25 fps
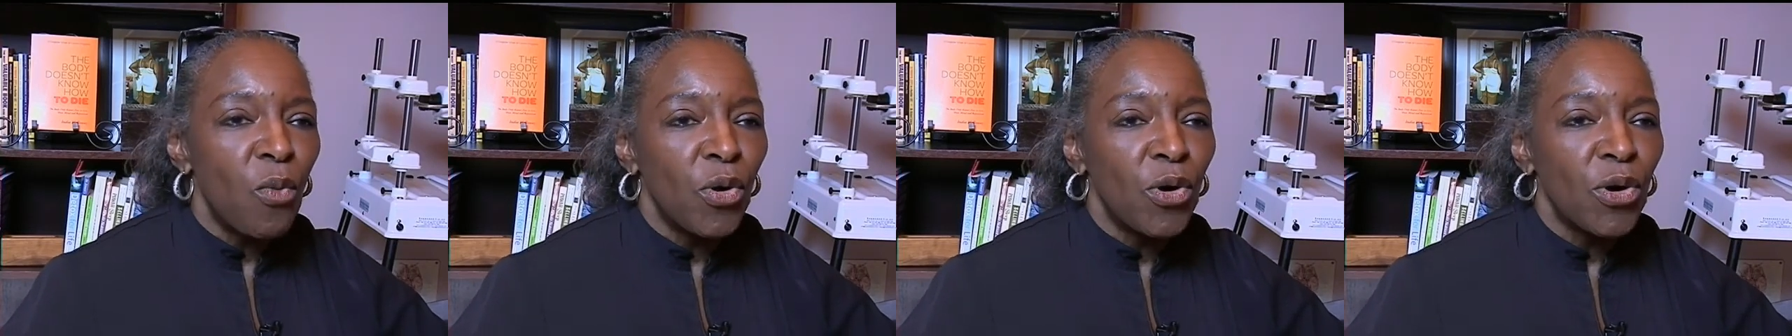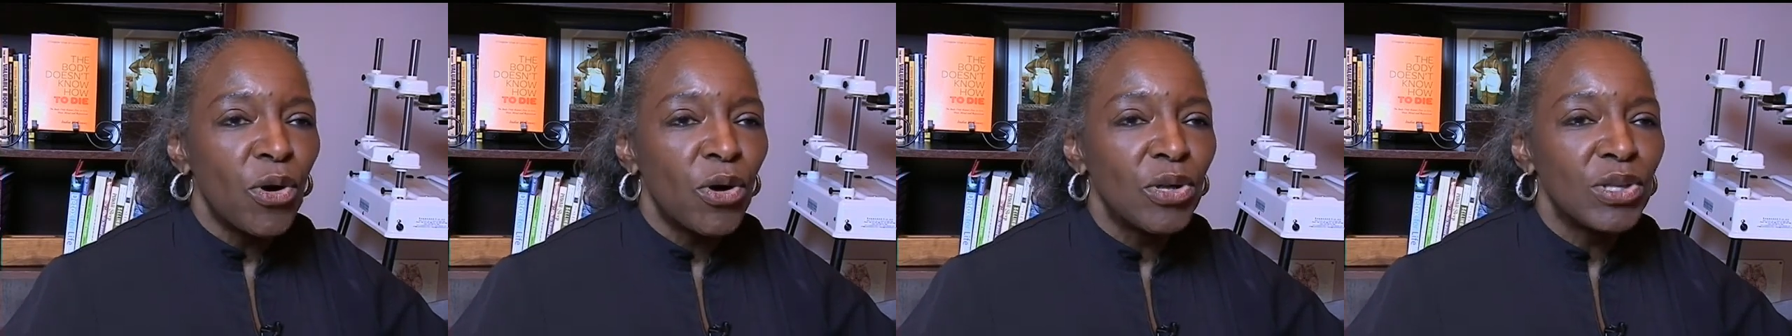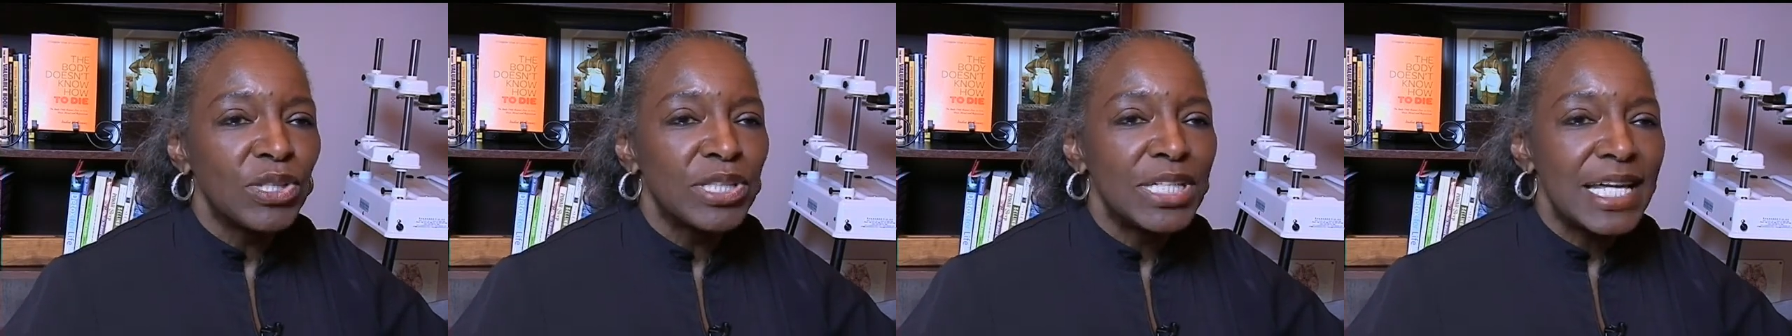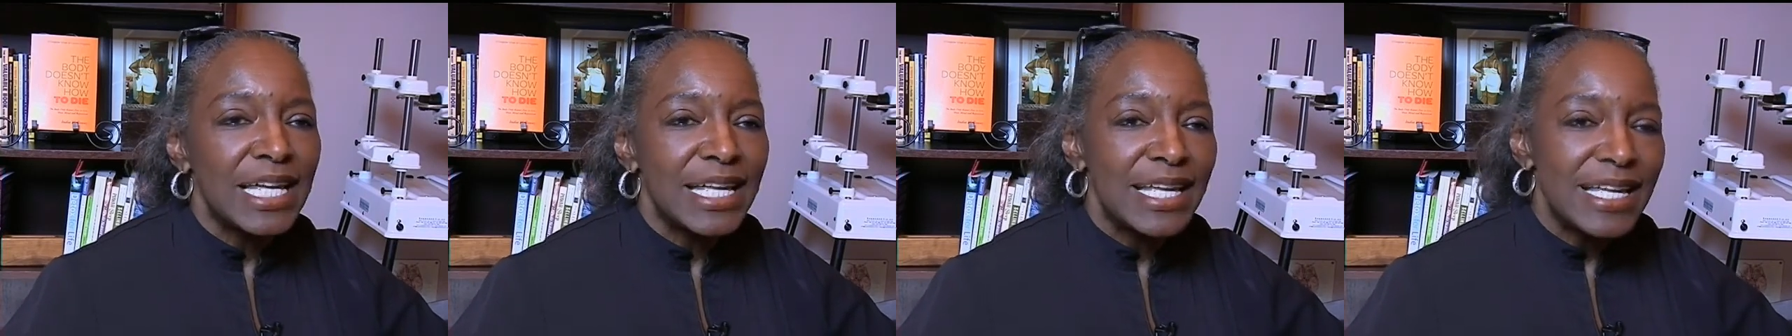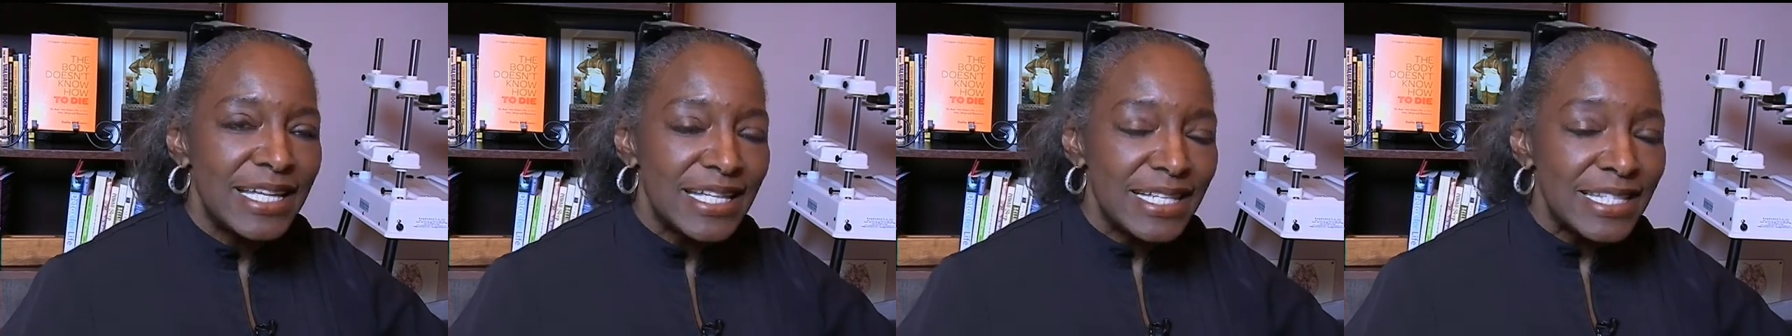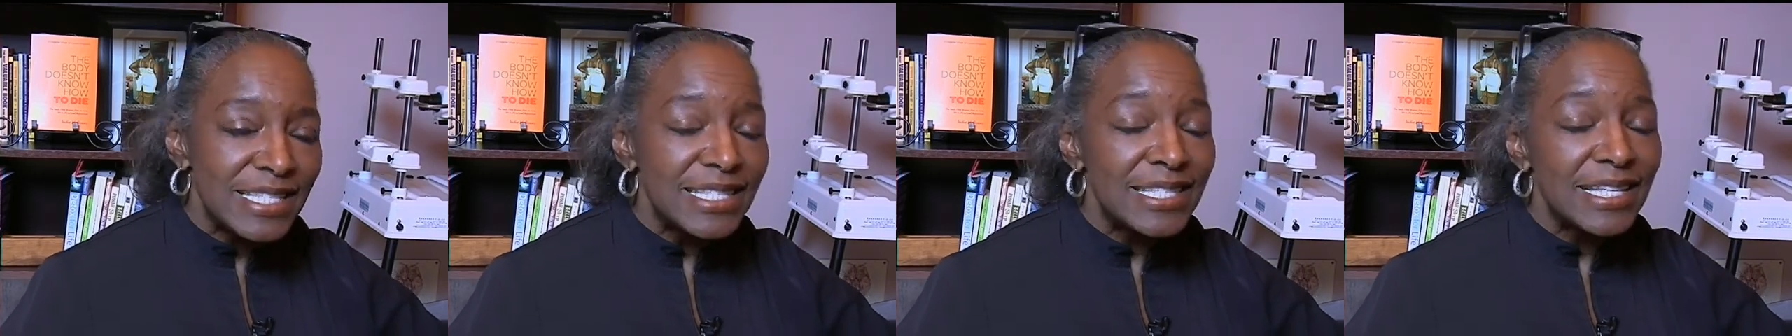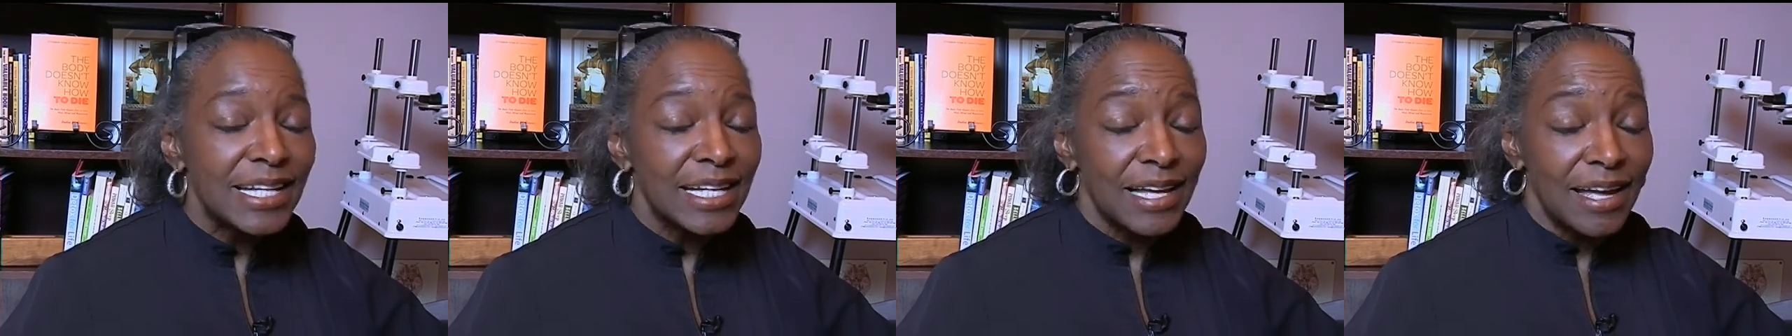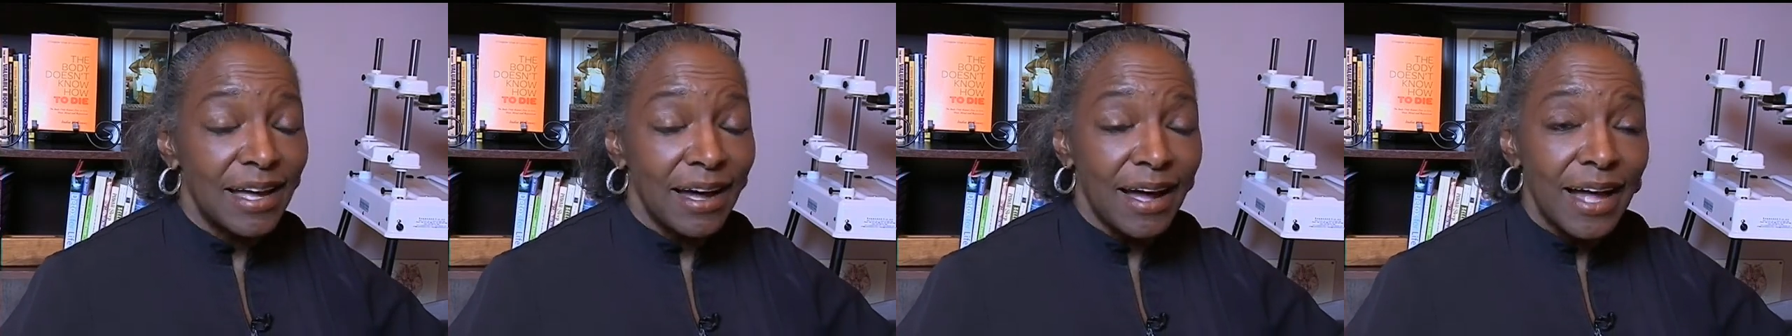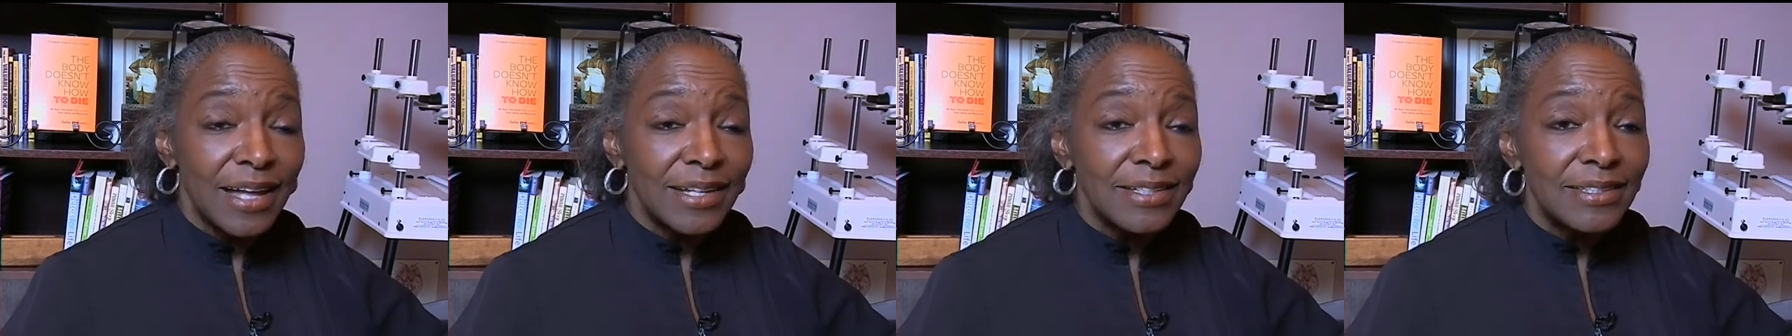world is the
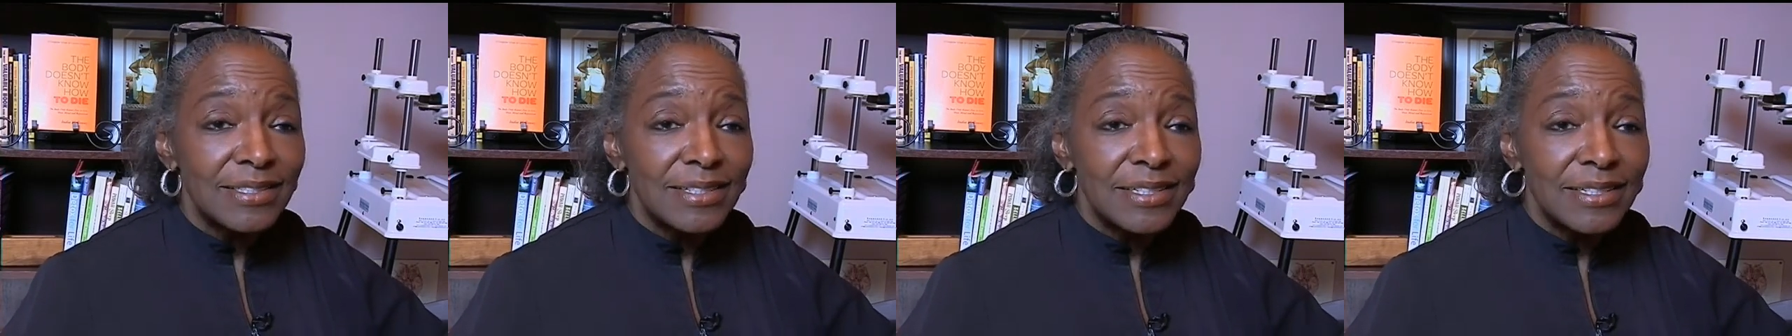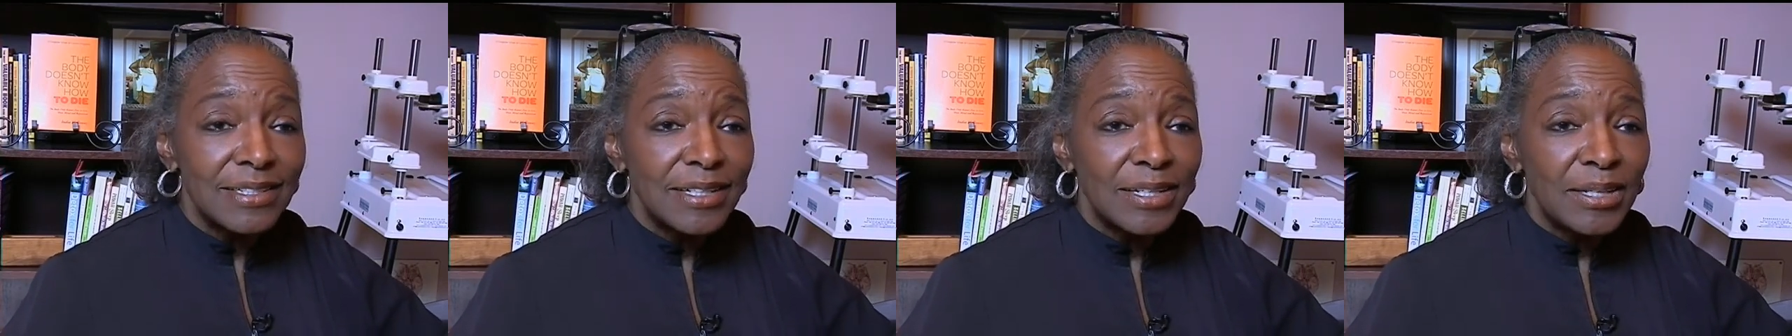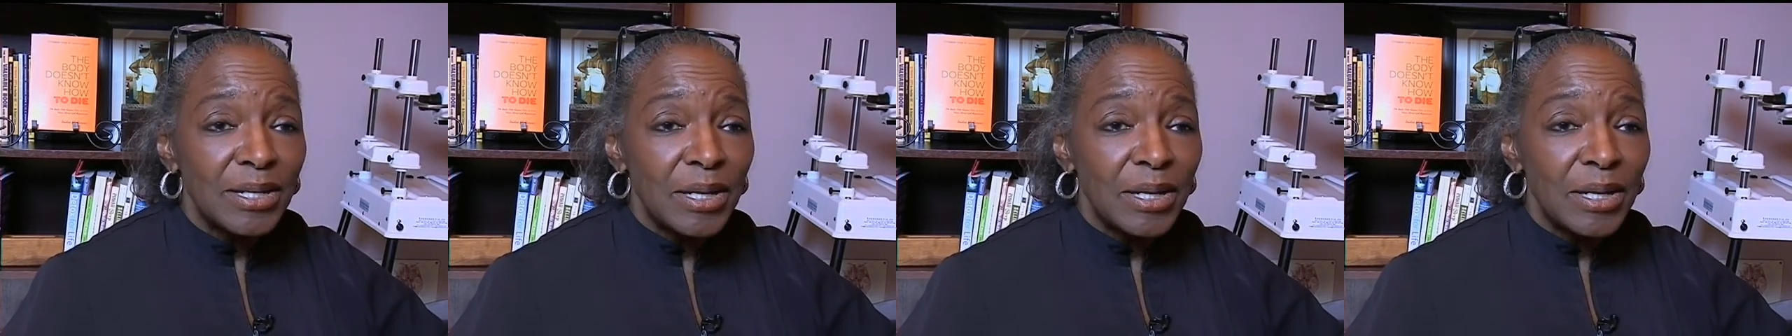gut,